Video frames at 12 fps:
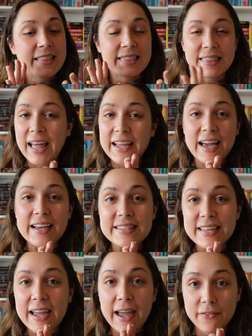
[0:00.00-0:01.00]
Like I
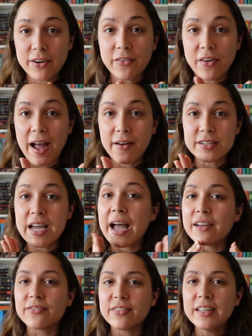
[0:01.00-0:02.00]
say every round,
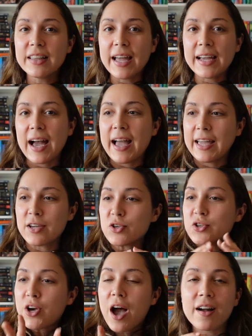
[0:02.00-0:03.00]
I feel like I get
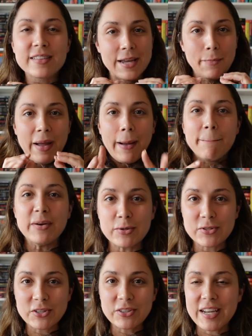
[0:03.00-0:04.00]
shocked and
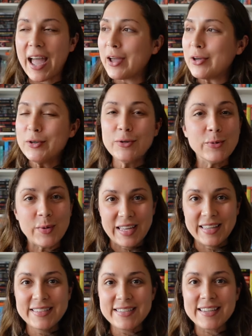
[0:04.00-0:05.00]
bamboozled at who
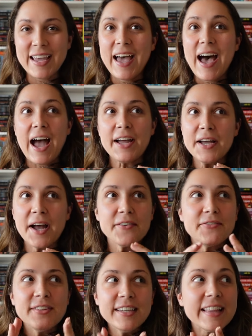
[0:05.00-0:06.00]
wins. I
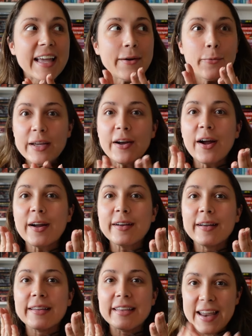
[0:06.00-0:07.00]
feel like we are
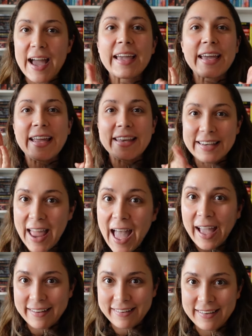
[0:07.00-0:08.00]
neck and
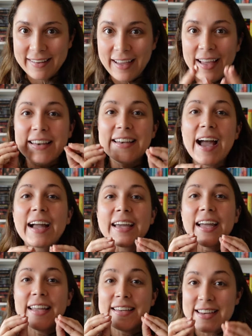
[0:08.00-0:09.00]

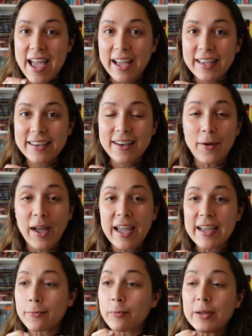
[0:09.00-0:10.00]
neck,
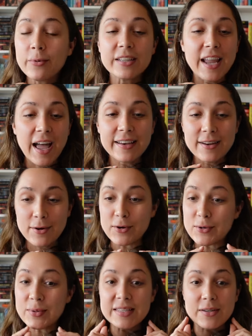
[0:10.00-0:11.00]
okay? And we will not know
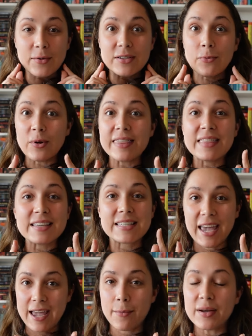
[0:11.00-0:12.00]
who is going to win this
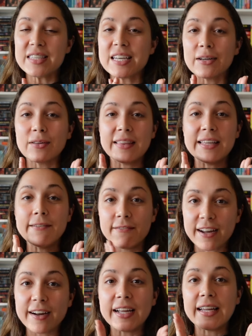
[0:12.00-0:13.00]
game until the
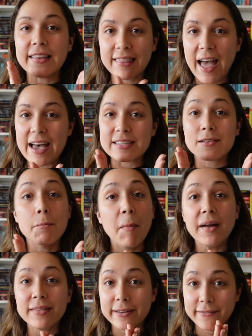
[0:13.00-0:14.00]
very last
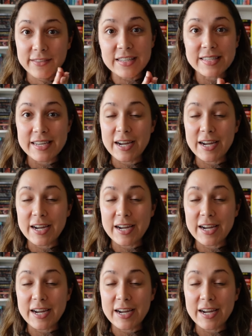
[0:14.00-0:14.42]
month of this